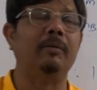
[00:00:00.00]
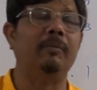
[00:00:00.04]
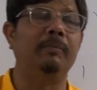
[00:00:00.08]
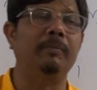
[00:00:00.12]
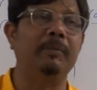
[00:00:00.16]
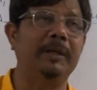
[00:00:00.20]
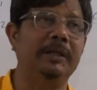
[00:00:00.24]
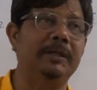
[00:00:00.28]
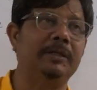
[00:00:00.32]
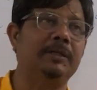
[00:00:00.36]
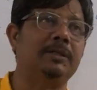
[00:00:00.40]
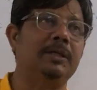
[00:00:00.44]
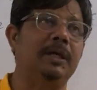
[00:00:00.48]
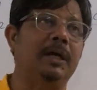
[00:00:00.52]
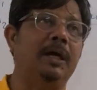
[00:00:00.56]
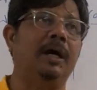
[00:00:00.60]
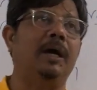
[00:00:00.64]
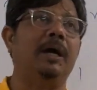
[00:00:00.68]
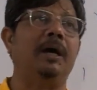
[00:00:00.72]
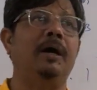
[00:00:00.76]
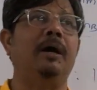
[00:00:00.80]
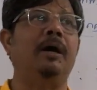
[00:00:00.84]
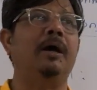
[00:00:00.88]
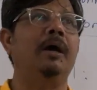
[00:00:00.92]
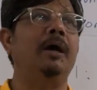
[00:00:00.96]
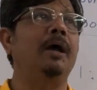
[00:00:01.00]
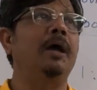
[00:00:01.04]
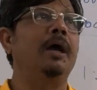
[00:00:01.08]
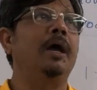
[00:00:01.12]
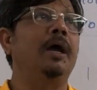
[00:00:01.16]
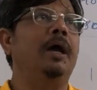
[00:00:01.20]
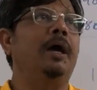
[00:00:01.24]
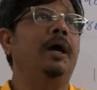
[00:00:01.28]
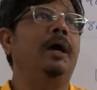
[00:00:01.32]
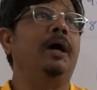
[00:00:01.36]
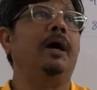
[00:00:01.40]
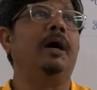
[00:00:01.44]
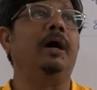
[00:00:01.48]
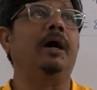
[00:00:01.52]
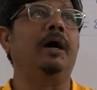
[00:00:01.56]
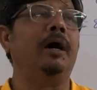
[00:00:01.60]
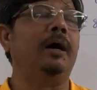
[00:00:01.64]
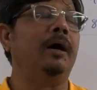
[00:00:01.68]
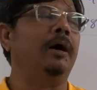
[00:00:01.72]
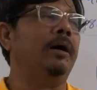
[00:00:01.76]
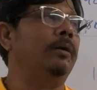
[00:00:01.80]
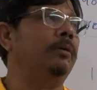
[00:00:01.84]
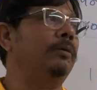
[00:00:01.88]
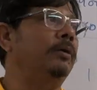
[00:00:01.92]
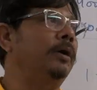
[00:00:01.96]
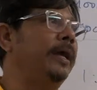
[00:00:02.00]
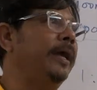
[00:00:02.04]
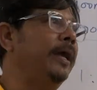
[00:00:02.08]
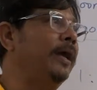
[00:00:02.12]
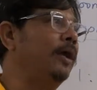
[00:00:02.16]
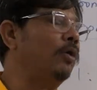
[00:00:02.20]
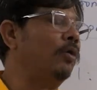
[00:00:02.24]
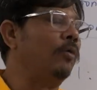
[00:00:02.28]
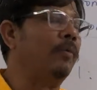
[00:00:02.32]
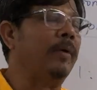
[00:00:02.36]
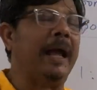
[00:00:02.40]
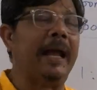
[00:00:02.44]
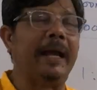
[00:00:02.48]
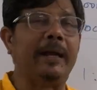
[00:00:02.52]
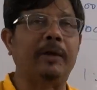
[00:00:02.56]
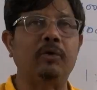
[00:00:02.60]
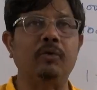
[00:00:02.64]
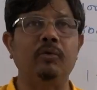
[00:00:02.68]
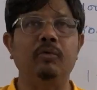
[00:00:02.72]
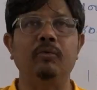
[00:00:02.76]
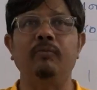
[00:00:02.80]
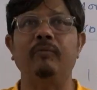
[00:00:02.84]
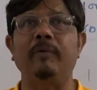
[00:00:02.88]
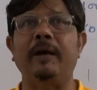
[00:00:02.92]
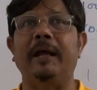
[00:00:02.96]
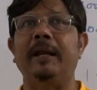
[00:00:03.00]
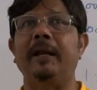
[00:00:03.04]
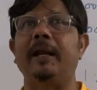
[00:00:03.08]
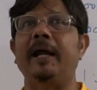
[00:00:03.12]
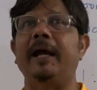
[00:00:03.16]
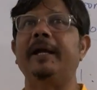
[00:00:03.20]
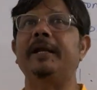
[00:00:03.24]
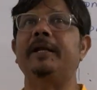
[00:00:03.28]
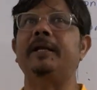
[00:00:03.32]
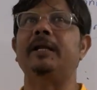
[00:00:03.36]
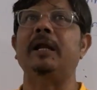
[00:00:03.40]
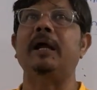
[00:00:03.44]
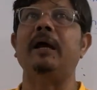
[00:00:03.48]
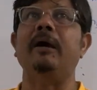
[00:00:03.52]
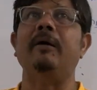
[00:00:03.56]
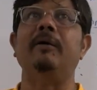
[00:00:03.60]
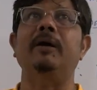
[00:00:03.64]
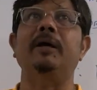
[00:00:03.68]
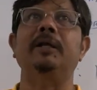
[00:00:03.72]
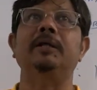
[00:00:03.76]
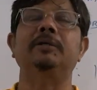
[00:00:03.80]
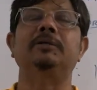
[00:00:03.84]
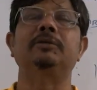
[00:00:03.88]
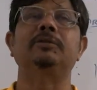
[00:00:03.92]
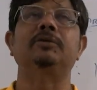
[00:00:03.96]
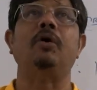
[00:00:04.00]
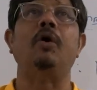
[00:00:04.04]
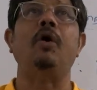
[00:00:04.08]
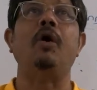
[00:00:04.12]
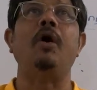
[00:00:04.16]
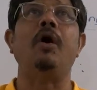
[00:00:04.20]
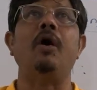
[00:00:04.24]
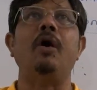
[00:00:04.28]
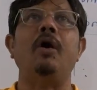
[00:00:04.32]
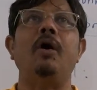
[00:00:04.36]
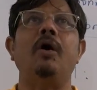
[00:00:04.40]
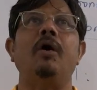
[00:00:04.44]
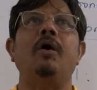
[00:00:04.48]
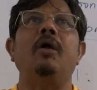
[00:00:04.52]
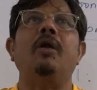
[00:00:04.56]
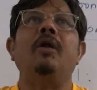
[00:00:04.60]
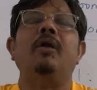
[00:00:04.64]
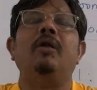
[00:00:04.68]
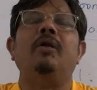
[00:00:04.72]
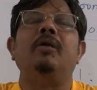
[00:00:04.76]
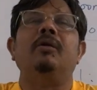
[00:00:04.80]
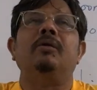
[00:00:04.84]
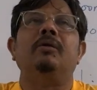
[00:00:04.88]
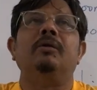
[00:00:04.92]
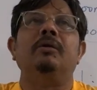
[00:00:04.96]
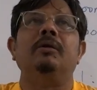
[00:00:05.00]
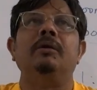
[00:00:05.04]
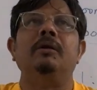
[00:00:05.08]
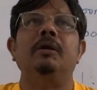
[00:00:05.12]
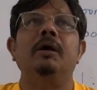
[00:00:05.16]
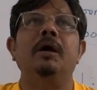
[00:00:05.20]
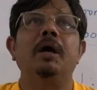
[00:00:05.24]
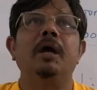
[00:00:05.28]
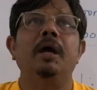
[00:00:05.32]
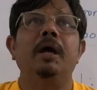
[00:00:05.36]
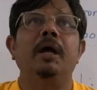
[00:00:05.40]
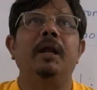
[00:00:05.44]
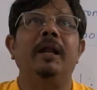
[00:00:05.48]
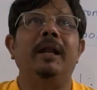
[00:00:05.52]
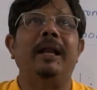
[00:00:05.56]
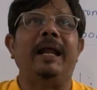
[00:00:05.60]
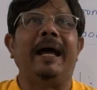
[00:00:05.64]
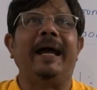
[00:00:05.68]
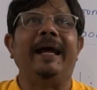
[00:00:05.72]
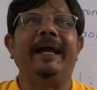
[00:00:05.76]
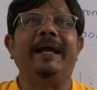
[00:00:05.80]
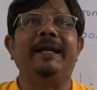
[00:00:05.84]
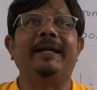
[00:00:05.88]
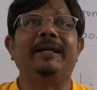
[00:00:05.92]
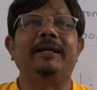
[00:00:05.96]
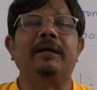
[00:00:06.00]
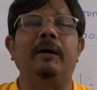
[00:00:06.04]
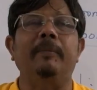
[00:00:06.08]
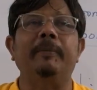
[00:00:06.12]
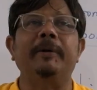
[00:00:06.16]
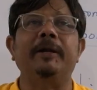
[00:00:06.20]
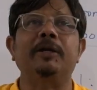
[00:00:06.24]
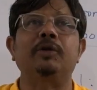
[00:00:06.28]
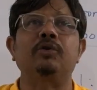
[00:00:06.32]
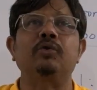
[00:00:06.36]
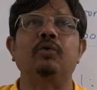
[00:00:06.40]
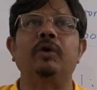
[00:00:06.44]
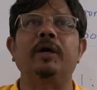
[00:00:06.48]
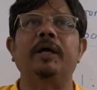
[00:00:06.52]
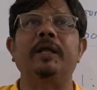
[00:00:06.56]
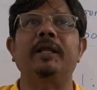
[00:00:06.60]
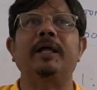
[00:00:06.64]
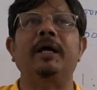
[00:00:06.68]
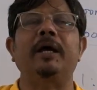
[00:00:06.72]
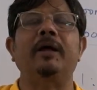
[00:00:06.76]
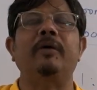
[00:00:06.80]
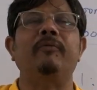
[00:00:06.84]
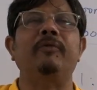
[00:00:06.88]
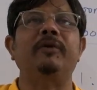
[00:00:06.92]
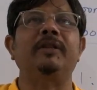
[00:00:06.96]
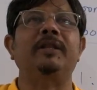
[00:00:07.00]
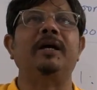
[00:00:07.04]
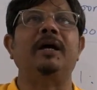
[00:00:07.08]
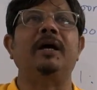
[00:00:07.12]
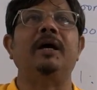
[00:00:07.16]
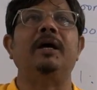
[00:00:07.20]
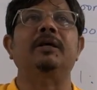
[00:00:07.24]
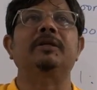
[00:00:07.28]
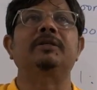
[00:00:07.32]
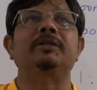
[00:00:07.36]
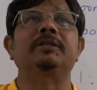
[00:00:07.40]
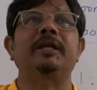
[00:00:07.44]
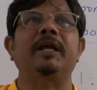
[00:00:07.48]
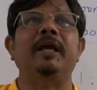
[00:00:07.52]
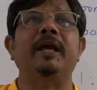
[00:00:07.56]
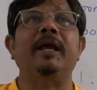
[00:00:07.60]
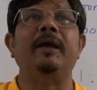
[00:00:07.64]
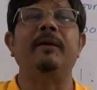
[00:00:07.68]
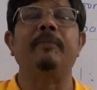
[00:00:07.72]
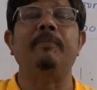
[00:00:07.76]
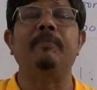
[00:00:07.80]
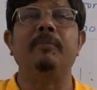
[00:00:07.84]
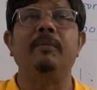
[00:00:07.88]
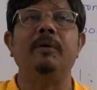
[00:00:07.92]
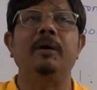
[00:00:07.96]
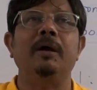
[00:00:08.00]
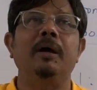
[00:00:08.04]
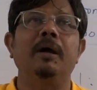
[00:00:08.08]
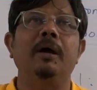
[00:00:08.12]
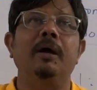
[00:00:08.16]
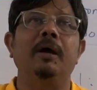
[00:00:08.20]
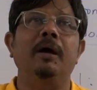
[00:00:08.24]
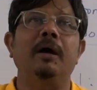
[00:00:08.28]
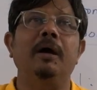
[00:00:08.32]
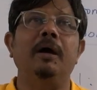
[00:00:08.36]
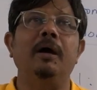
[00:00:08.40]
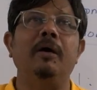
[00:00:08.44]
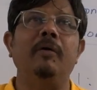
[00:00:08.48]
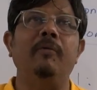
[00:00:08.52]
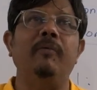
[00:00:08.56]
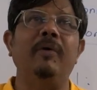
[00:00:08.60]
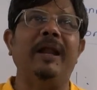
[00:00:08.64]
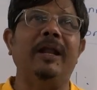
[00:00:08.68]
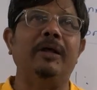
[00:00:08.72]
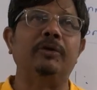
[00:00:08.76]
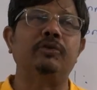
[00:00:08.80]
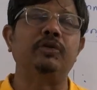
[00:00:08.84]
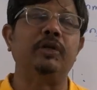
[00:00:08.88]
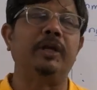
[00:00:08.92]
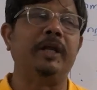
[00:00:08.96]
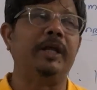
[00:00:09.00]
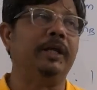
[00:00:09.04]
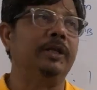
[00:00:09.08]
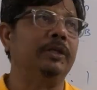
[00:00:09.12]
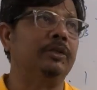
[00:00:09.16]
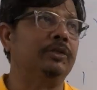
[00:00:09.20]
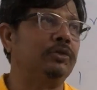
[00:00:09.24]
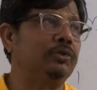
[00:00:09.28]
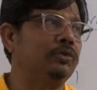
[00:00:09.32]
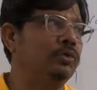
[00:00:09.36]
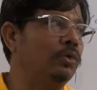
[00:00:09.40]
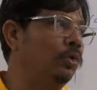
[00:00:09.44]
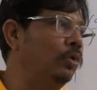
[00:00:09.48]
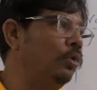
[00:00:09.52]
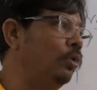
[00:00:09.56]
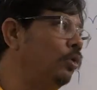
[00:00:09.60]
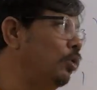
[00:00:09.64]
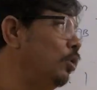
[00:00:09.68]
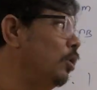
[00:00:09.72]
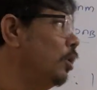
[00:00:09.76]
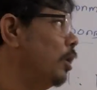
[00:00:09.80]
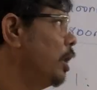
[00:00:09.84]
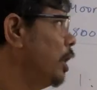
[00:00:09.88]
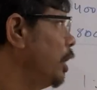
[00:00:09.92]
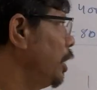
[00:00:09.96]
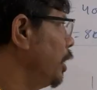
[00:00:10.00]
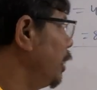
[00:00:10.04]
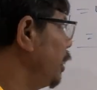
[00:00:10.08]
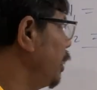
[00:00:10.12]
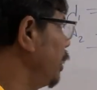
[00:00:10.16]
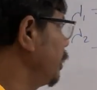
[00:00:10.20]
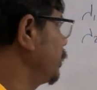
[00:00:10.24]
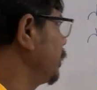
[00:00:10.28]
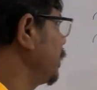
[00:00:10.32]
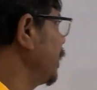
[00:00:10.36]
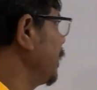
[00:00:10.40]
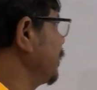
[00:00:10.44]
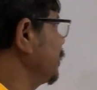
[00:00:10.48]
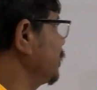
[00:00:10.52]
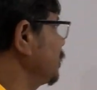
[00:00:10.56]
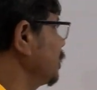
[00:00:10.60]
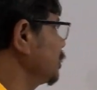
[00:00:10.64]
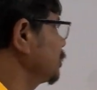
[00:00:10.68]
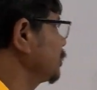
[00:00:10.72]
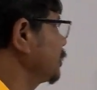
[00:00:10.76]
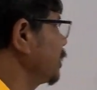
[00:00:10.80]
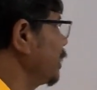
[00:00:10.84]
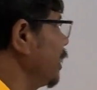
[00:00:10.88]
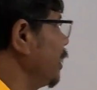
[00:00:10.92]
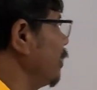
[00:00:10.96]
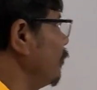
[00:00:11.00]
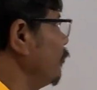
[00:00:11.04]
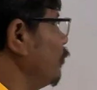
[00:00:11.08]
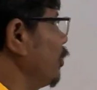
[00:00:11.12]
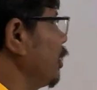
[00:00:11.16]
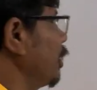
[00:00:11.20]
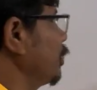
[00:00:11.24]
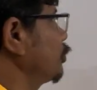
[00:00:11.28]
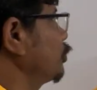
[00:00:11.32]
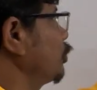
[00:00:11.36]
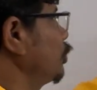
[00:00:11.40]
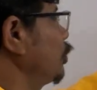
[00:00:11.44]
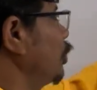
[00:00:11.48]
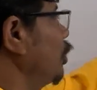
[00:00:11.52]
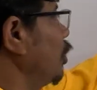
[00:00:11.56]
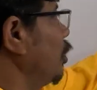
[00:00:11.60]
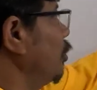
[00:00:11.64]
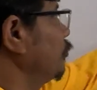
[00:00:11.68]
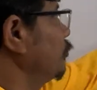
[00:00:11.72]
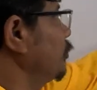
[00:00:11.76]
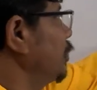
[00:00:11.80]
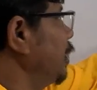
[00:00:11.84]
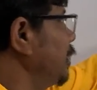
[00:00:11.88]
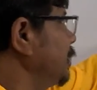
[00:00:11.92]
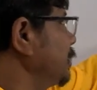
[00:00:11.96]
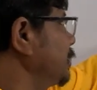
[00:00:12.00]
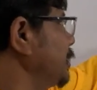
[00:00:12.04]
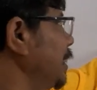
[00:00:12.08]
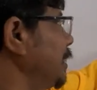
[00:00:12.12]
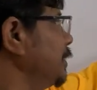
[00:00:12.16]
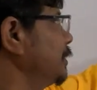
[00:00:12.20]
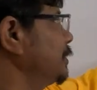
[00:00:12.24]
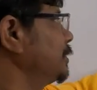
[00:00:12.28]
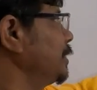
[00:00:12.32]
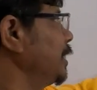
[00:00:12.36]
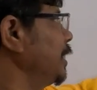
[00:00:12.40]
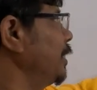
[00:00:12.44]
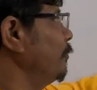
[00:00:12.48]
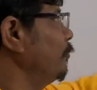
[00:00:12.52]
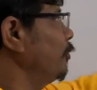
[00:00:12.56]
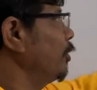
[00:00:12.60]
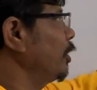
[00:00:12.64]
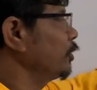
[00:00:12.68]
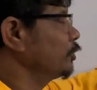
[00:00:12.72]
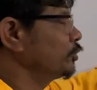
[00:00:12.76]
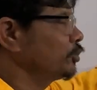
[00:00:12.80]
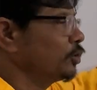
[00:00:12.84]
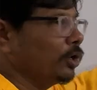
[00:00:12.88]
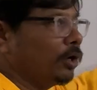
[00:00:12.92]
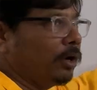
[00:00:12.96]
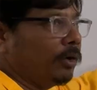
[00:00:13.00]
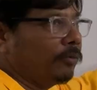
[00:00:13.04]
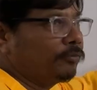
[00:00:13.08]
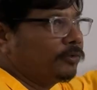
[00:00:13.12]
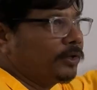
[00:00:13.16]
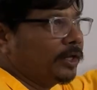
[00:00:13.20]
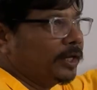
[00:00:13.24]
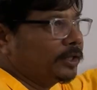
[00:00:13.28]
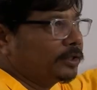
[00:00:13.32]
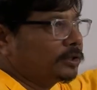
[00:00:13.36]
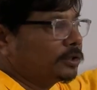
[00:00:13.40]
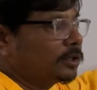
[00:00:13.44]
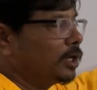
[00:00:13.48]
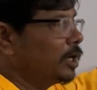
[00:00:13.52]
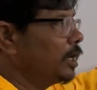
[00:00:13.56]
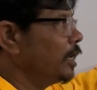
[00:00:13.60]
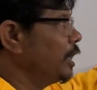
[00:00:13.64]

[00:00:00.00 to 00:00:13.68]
means air or vacuum, when light travels, all light coming together with the same velocity. So, there is the same velocity of this and same velocity of this.